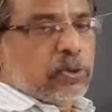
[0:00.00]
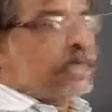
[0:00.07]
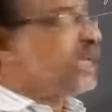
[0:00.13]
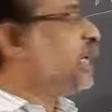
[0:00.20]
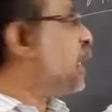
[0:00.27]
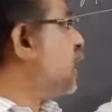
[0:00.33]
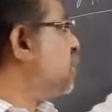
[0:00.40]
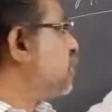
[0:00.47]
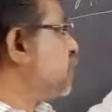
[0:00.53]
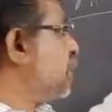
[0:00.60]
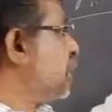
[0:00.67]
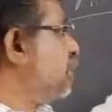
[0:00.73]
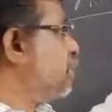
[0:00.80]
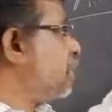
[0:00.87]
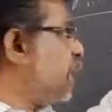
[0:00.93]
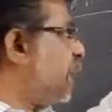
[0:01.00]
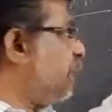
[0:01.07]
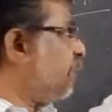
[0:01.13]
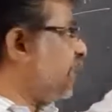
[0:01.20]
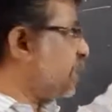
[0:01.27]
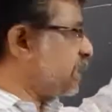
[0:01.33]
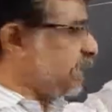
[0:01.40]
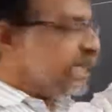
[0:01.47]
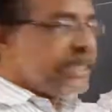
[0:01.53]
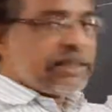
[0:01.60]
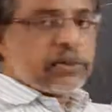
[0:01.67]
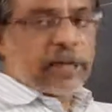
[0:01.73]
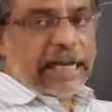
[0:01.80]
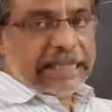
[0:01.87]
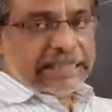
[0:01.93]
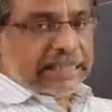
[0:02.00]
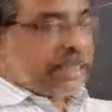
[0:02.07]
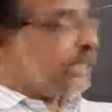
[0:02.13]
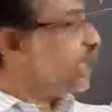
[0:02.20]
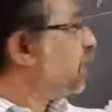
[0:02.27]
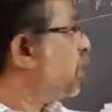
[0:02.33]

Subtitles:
Here also same, P of xi into xi.